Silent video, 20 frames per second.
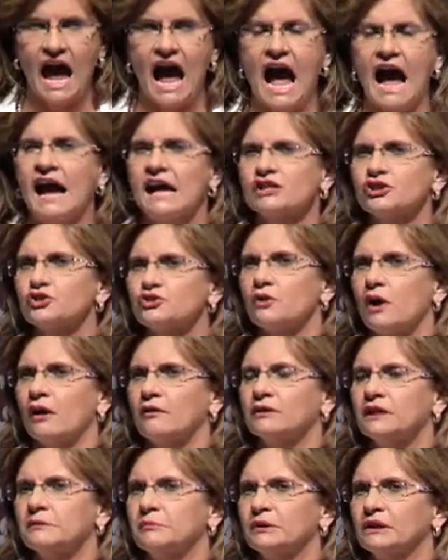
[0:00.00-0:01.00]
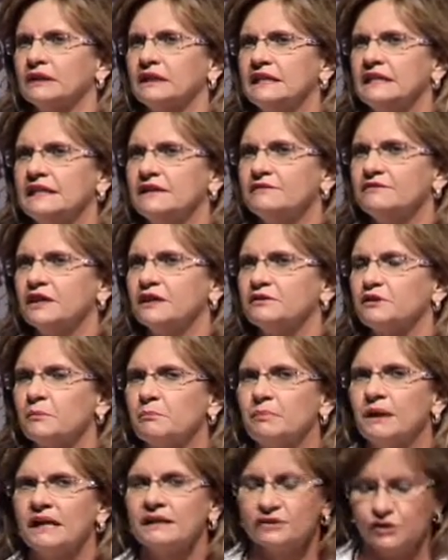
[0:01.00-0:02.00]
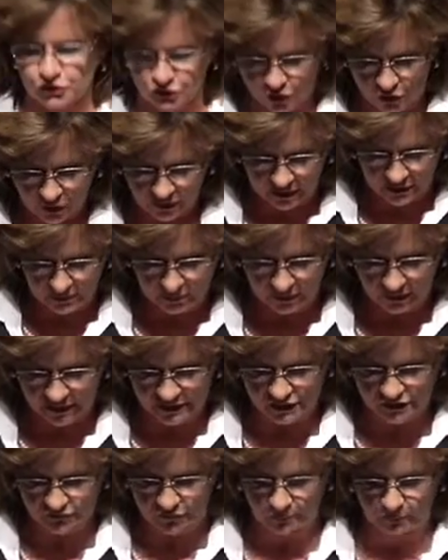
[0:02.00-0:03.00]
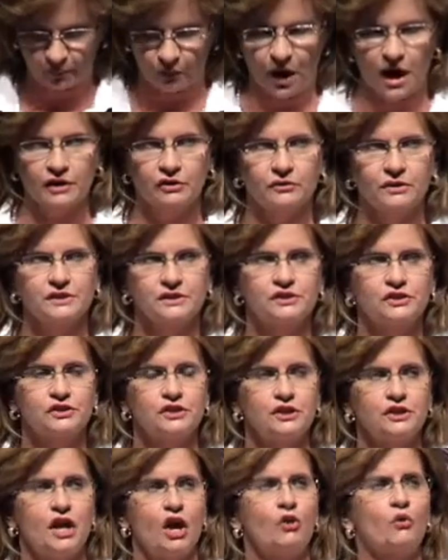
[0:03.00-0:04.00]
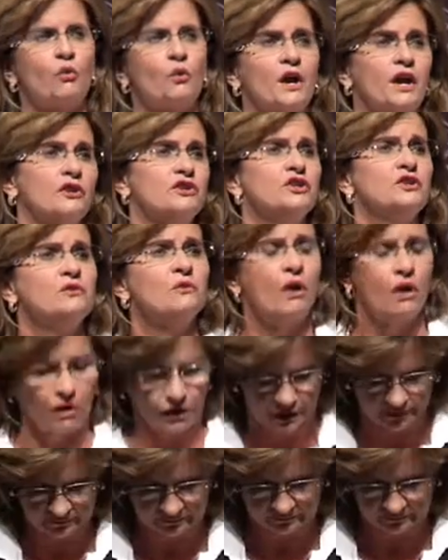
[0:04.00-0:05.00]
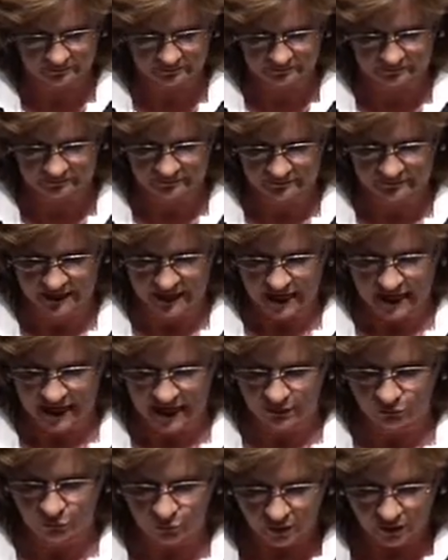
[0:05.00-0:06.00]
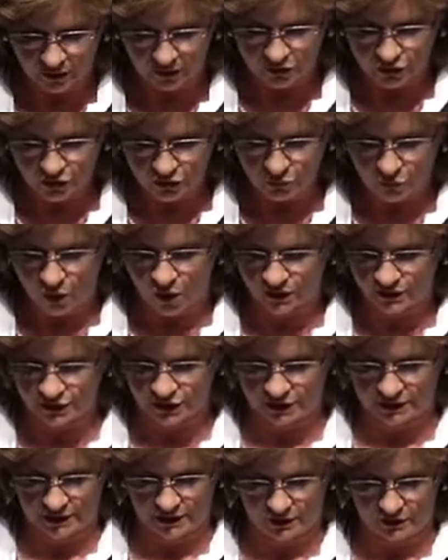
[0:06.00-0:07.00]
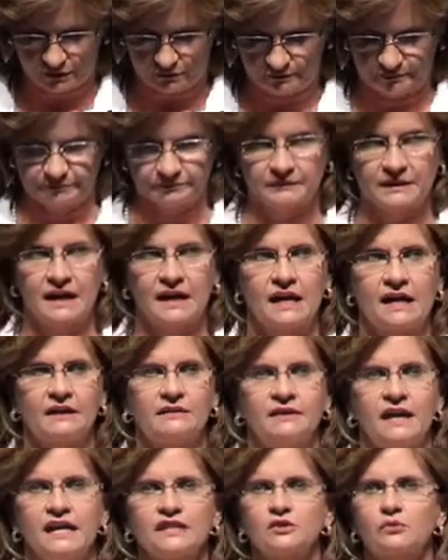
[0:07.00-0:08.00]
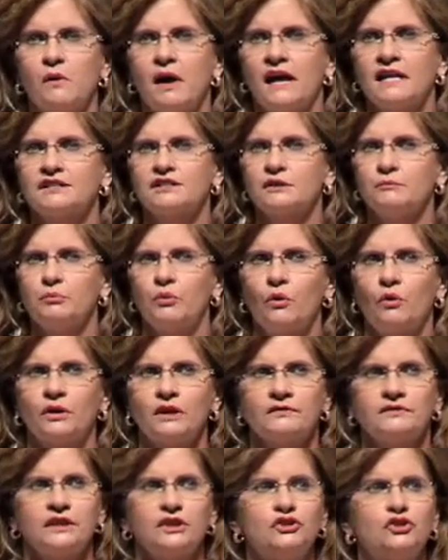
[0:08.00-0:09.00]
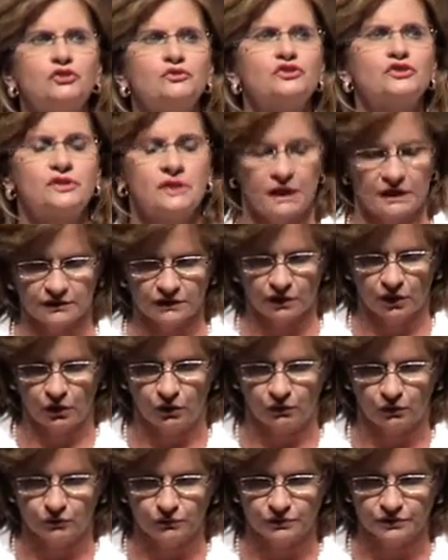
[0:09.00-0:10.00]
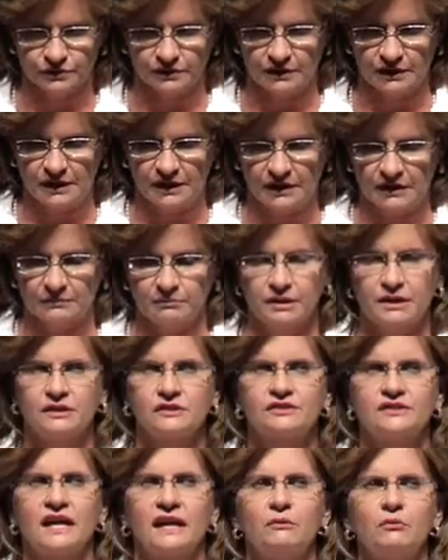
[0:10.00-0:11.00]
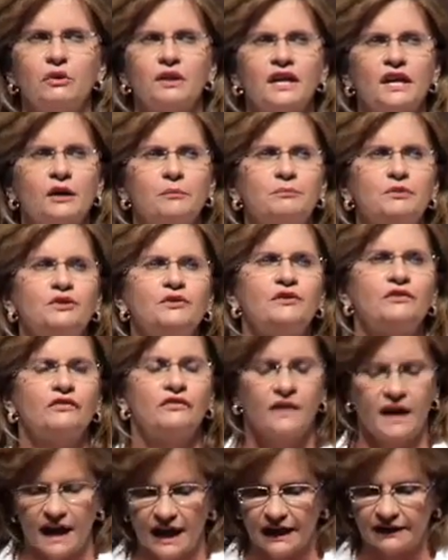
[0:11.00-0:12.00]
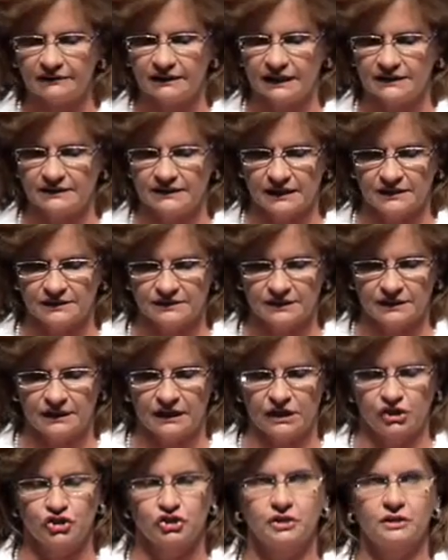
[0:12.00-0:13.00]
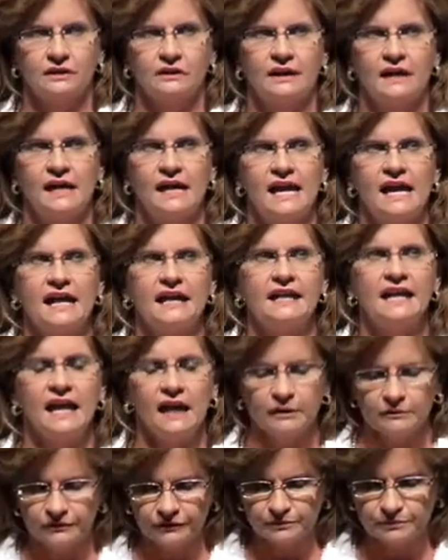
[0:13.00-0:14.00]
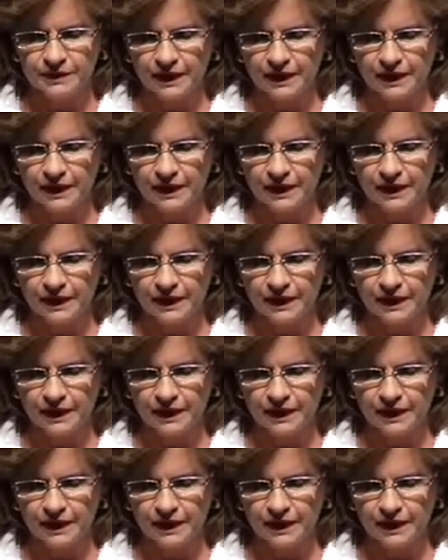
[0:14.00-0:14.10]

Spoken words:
I strongly believe that the best starting place for progress is to know where you are and where you want to go. That's why it's important that you set goals, because they will help you define that destination and help